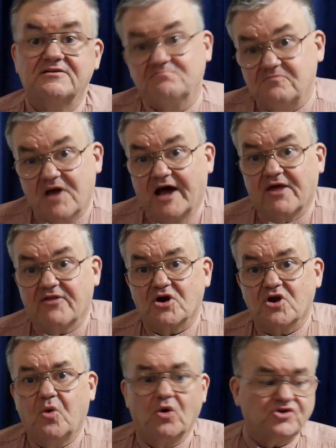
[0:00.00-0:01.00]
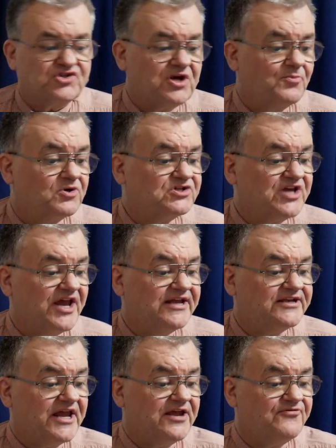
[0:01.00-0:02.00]
Another quote, someone
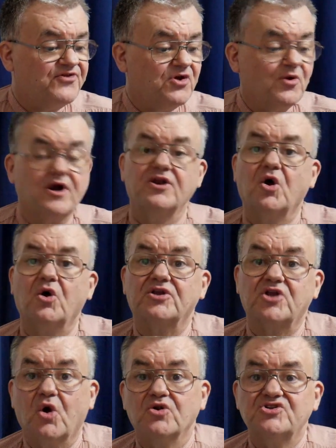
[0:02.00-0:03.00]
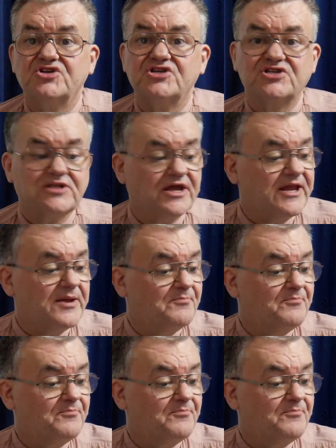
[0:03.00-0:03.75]
said, if you are not consciously